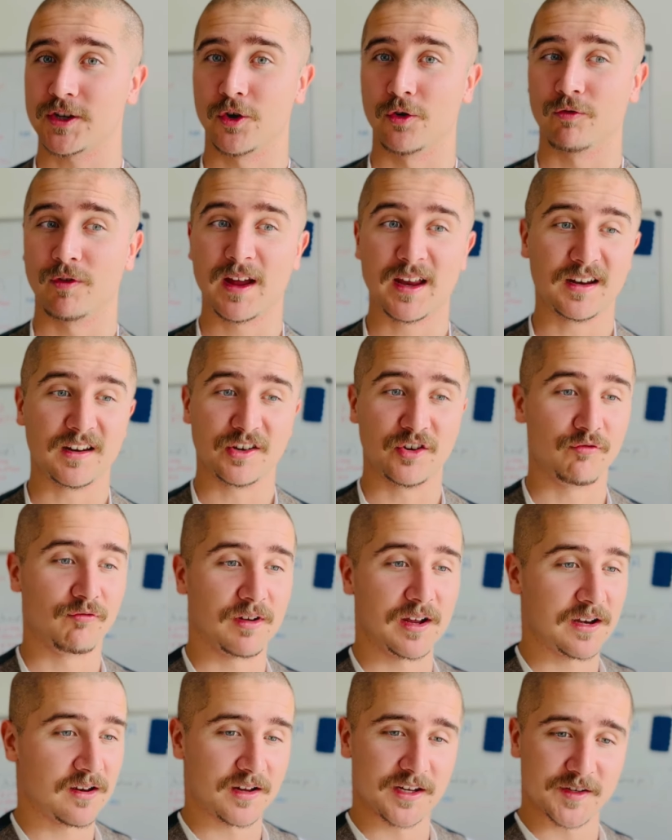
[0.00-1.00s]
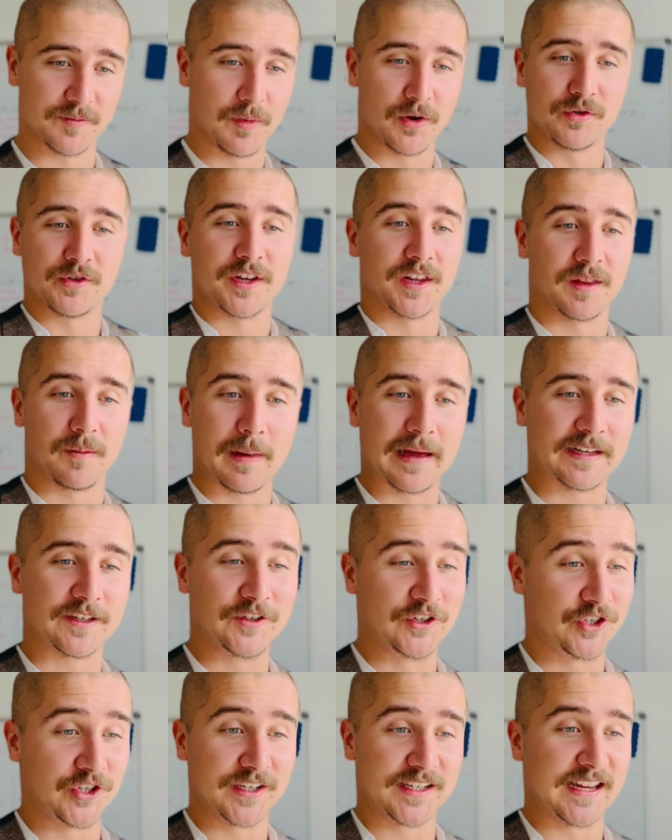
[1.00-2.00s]
you're in and you realize most of the
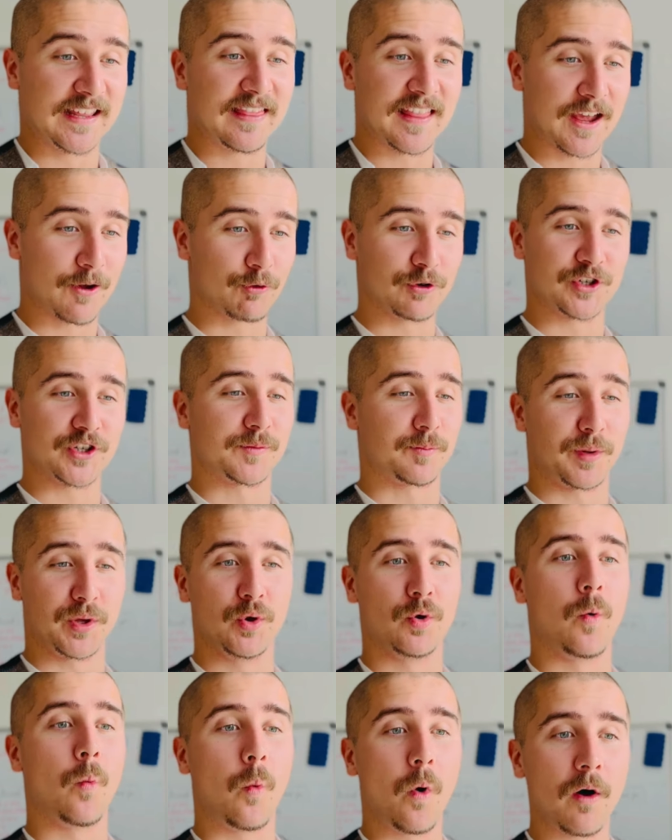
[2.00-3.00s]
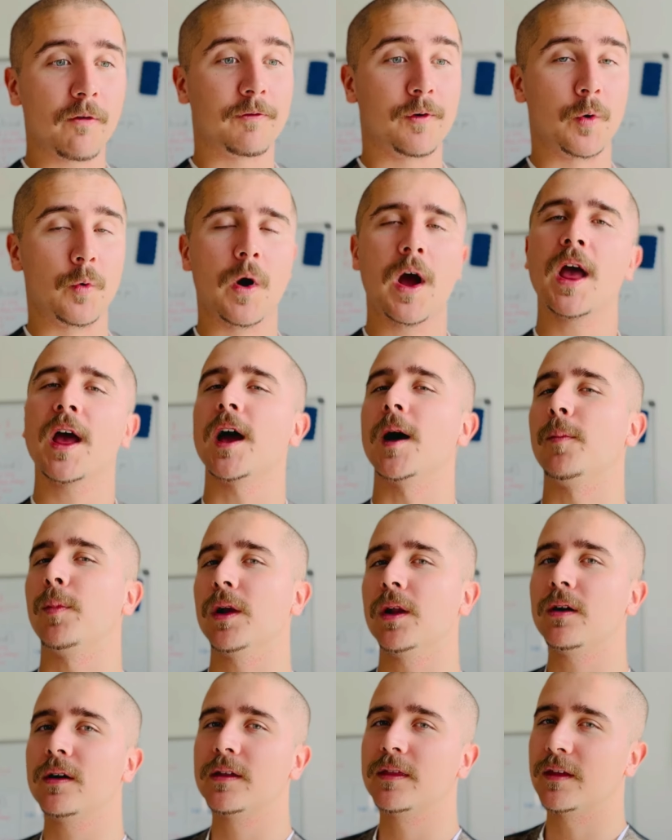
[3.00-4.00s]
messages in there are just pure waffle,
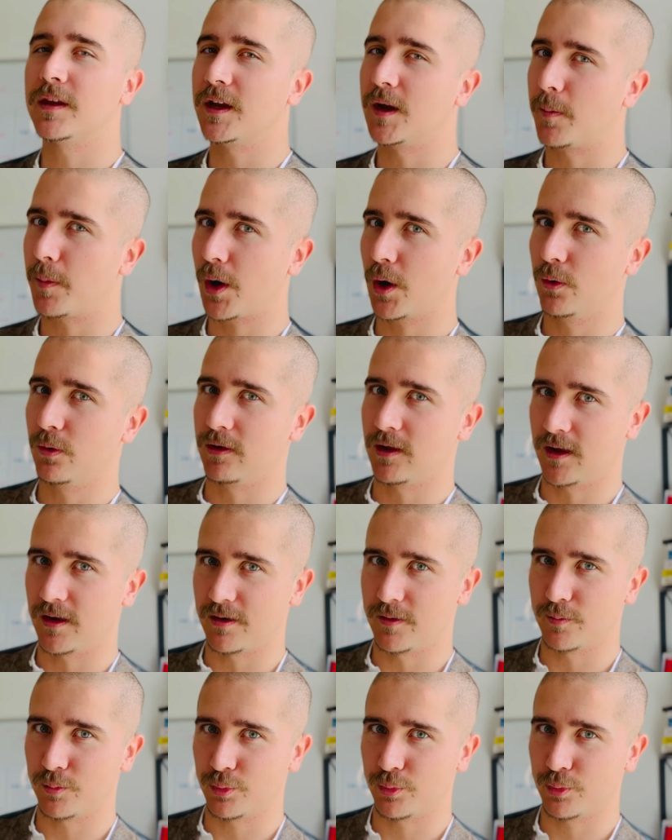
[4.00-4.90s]
apply the Napoleon